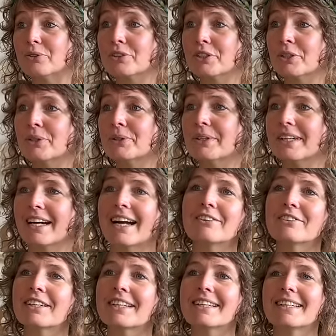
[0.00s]
So I
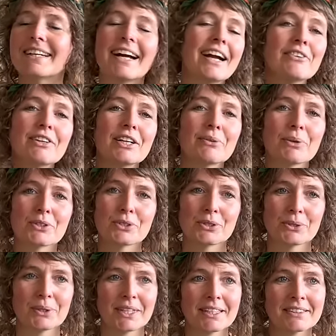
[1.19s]
really want to
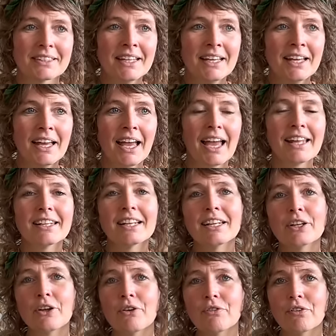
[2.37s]
do that. And a
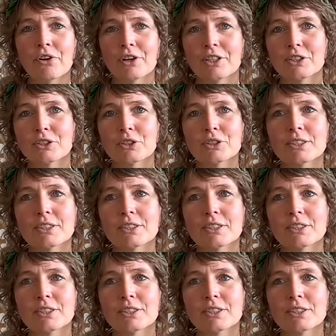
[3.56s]
little voice